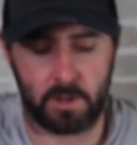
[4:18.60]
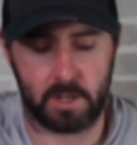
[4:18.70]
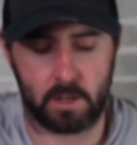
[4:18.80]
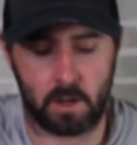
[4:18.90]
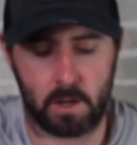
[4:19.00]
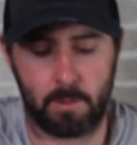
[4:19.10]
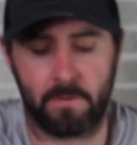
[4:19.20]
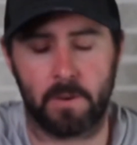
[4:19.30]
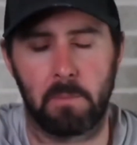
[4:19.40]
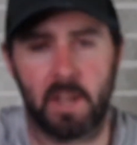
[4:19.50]
going to talk about
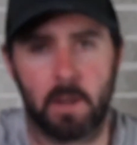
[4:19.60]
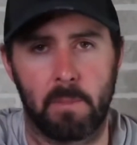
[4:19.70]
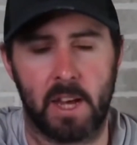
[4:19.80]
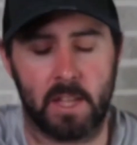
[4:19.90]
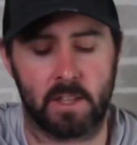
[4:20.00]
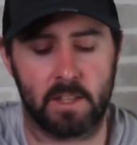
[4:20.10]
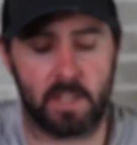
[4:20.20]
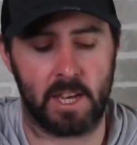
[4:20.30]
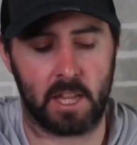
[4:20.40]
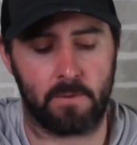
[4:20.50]
from Megabass is the
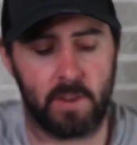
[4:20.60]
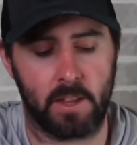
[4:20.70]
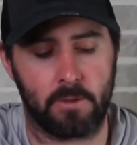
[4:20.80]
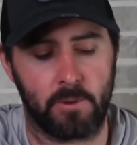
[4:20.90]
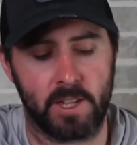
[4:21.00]
SV3